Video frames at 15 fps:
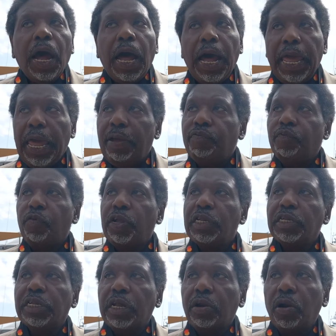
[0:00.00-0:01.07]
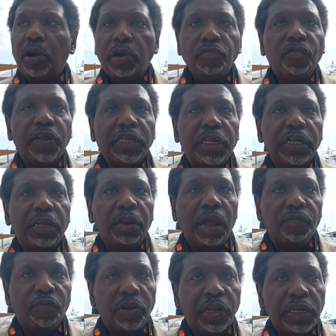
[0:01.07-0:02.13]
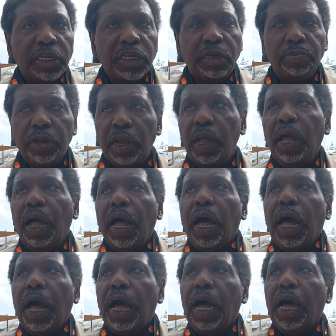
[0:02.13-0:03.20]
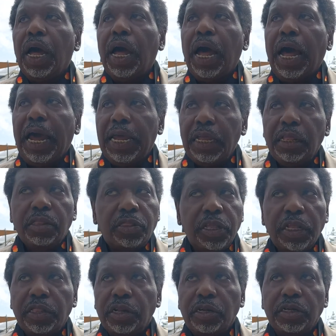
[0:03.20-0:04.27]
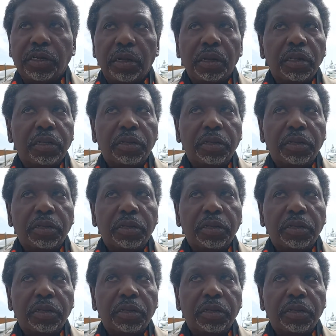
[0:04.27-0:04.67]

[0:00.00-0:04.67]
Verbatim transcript: I have friends that are investing in African cinema. I think there's a